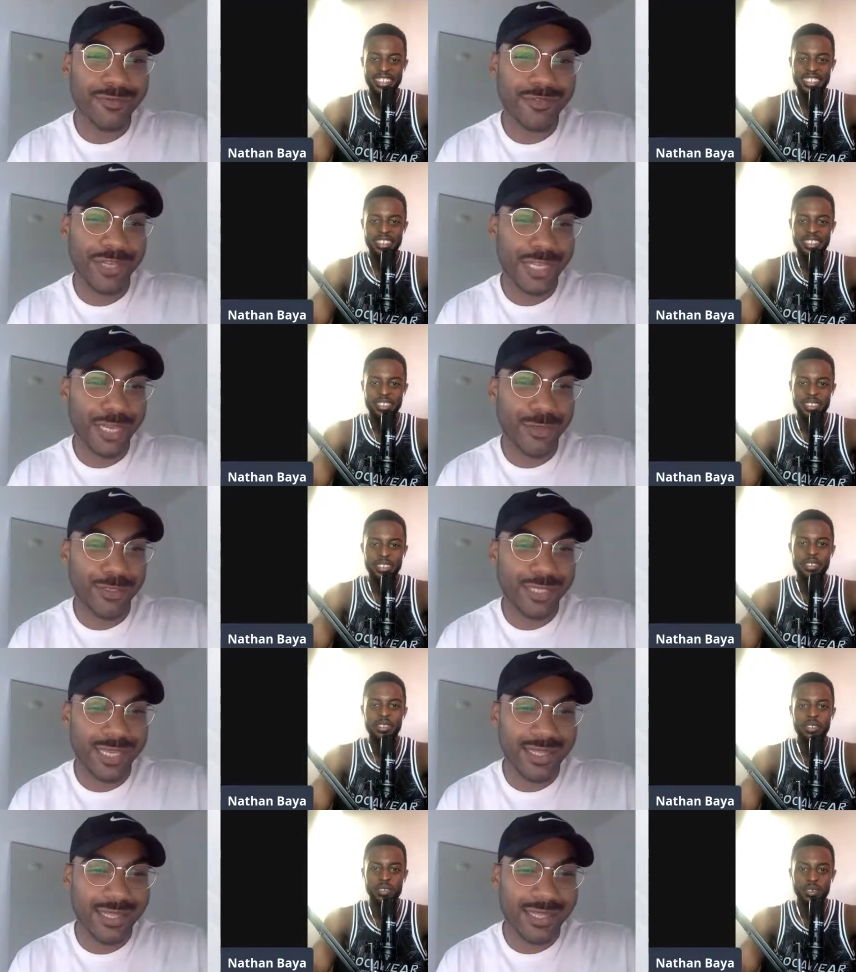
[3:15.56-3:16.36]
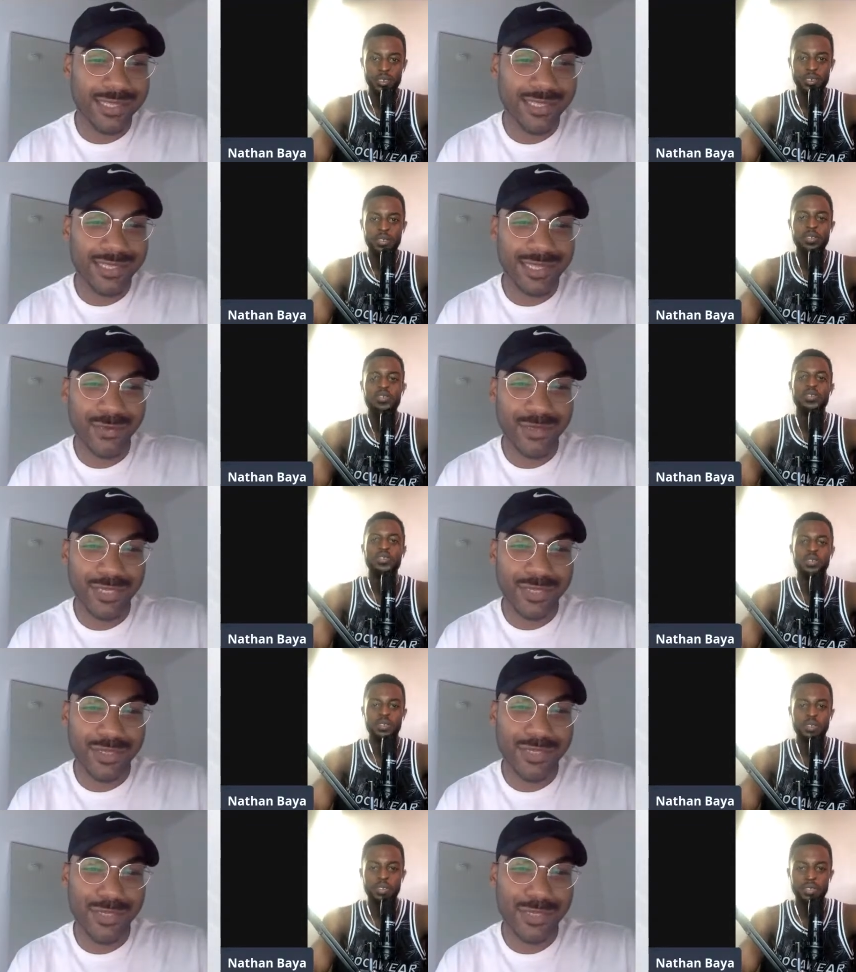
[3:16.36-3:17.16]
Speaker 1: videos like this and I
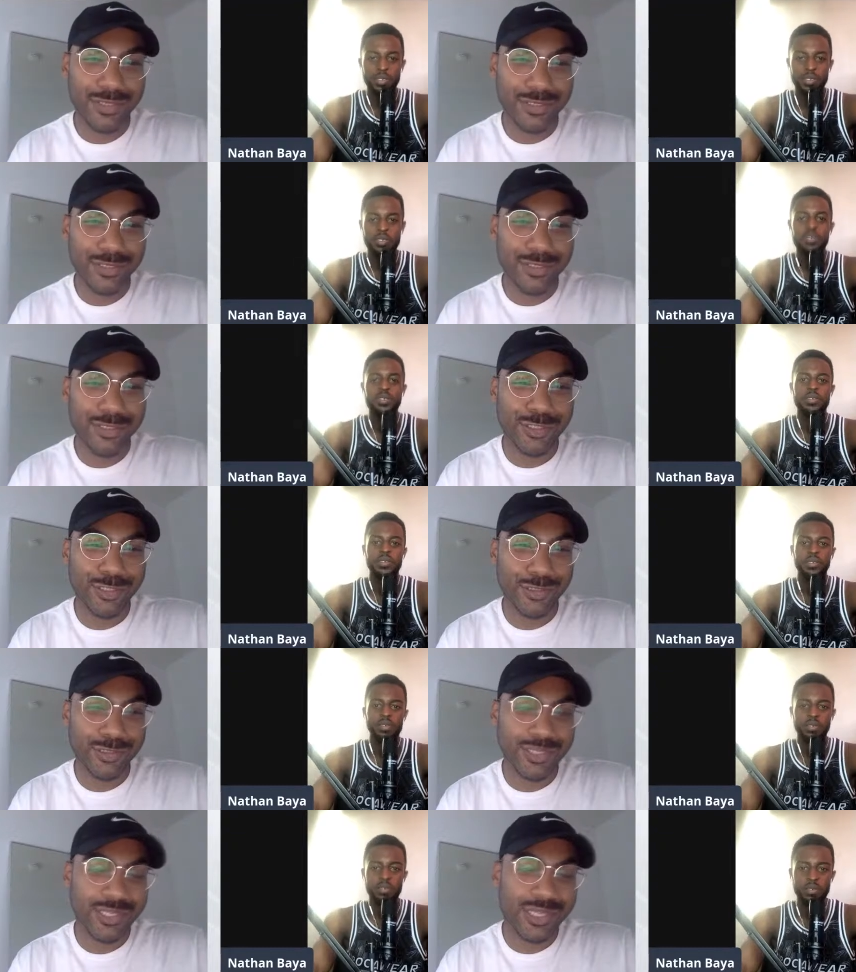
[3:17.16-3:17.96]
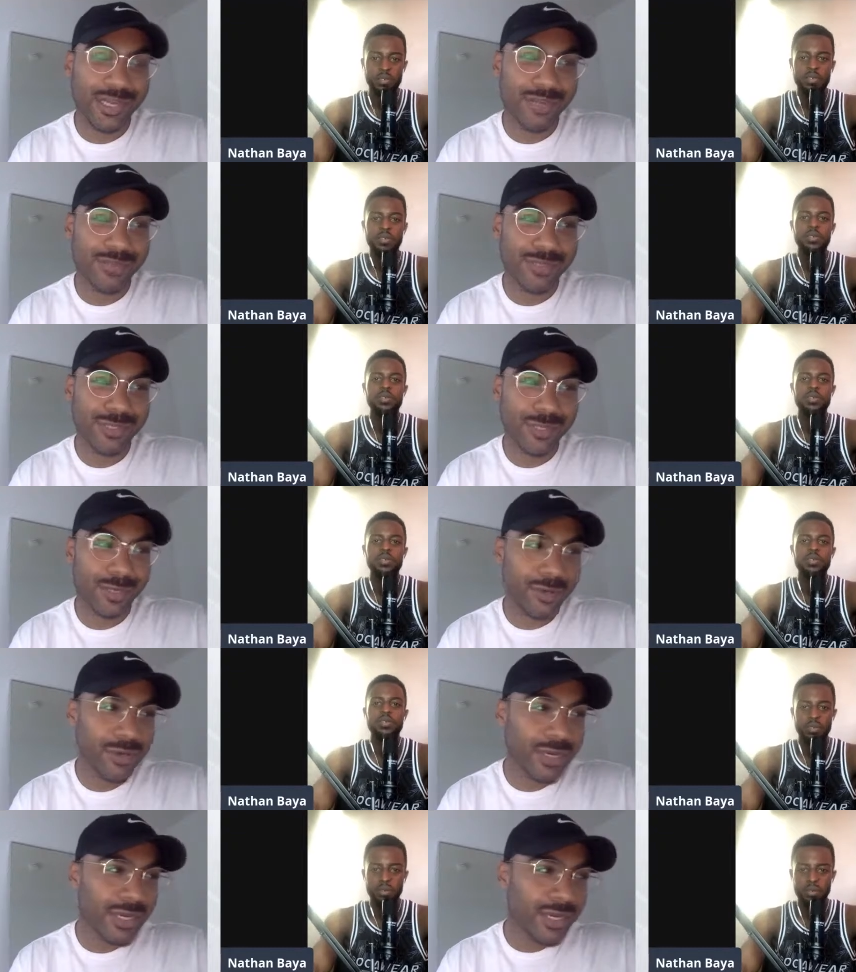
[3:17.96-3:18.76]
want to like, to shoot stuff
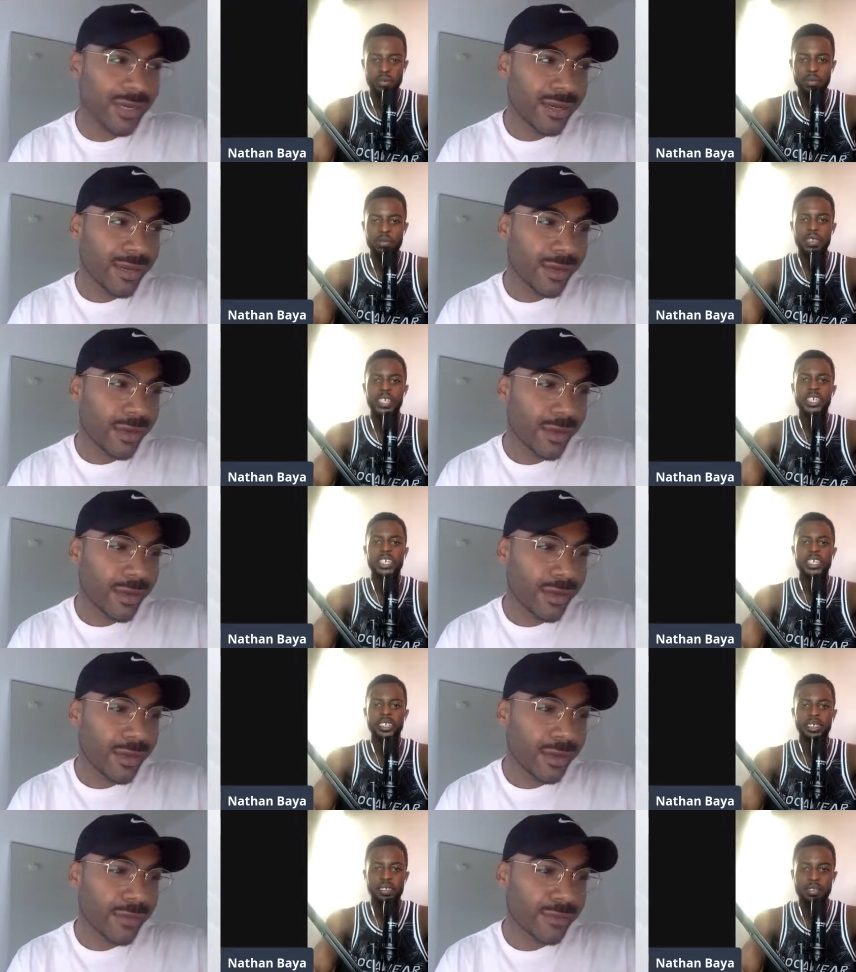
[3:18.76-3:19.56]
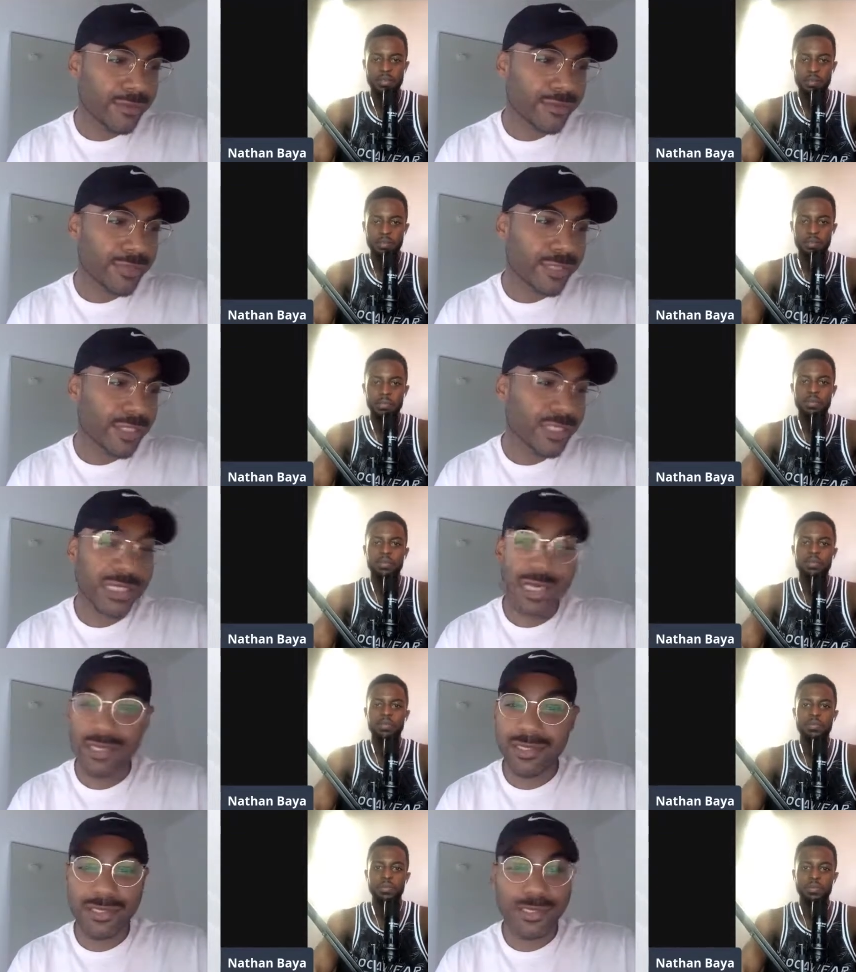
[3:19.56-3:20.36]
so yeah. Um, I
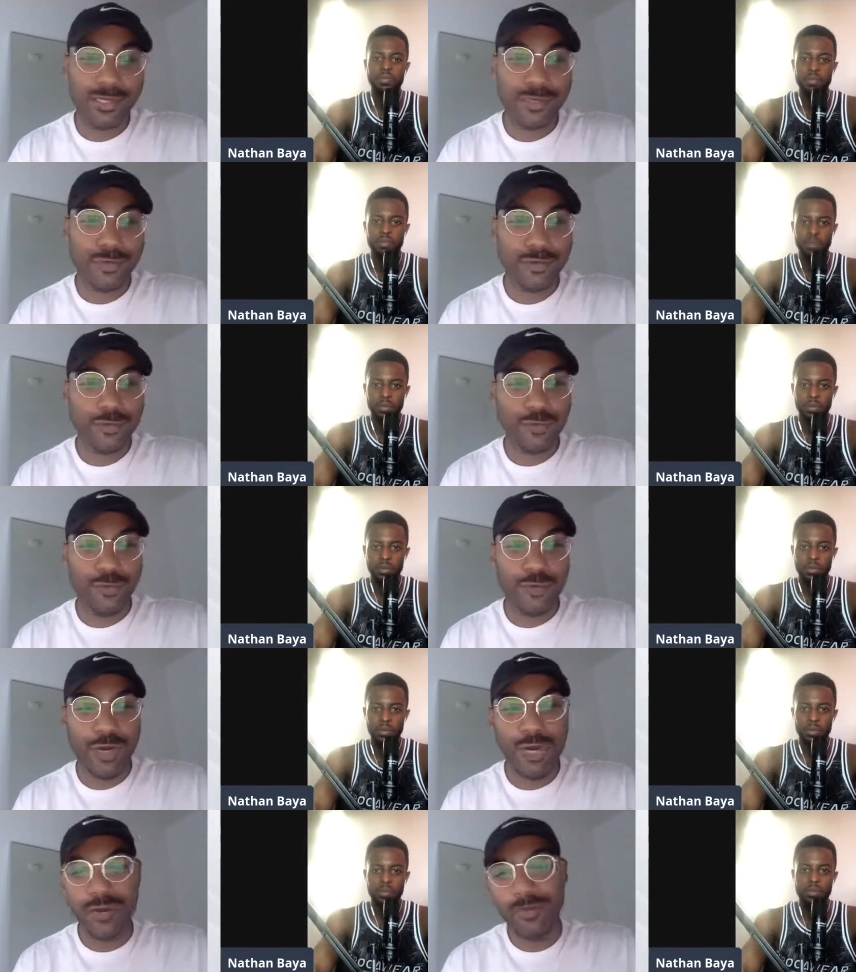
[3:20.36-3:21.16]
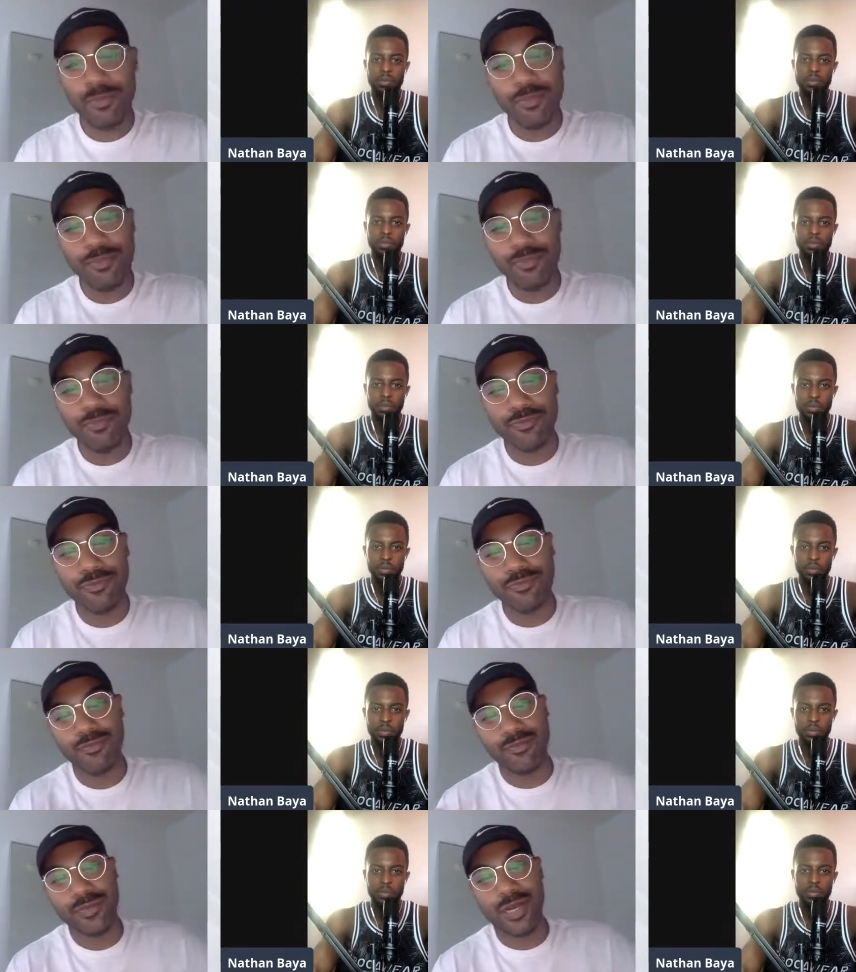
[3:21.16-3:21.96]
just kind of grew up
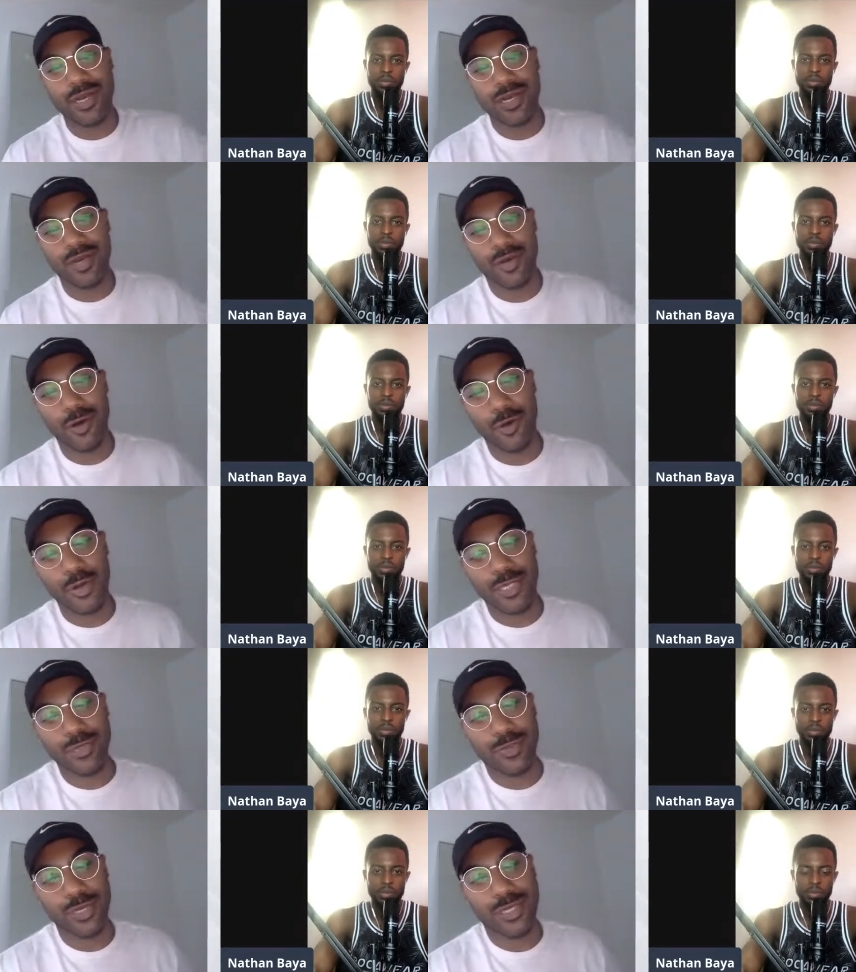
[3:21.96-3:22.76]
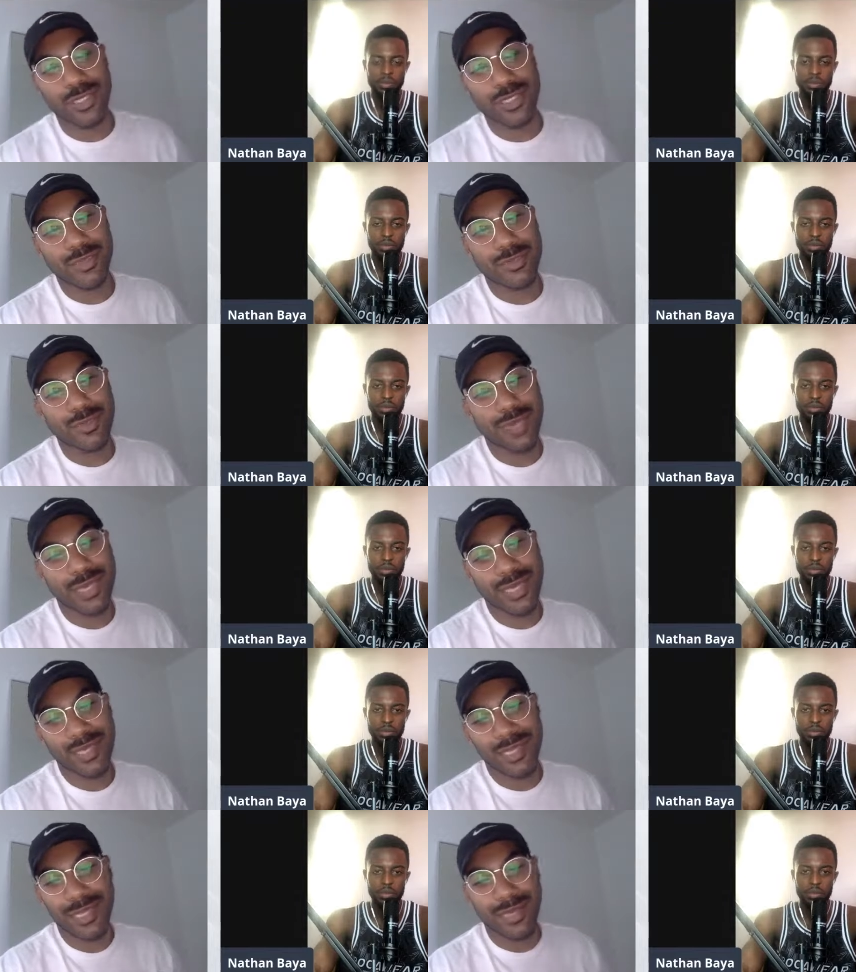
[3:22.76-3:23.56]
uh, always wanting to
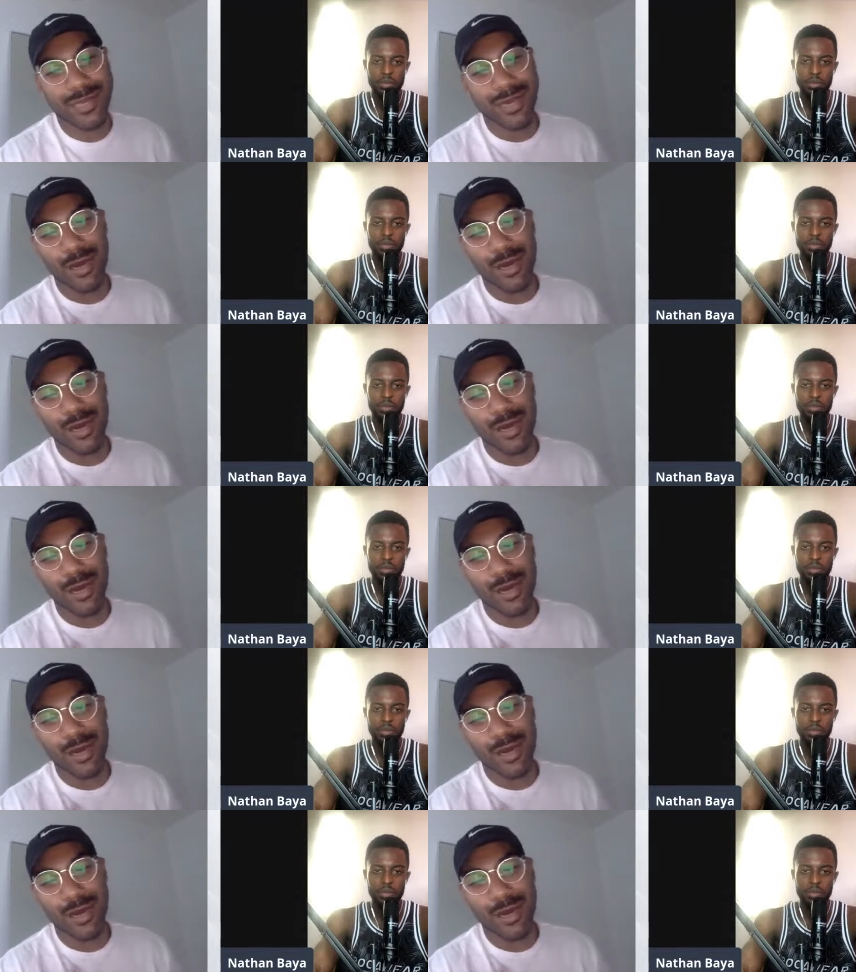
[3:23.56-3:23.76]
be like